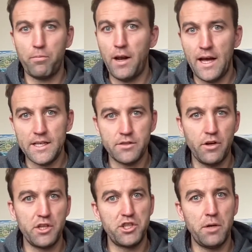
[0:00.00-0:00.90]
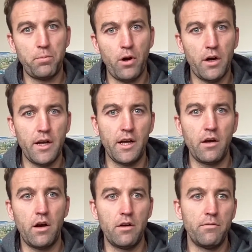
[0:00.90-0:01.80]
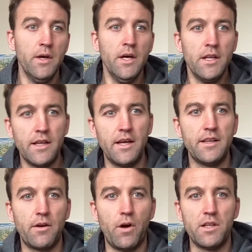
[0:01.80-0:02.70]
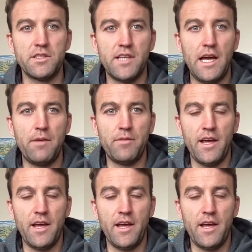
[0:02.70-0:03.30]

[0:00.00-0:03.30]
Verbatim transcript: plastering, gyp rocking, kind of, they're all the same.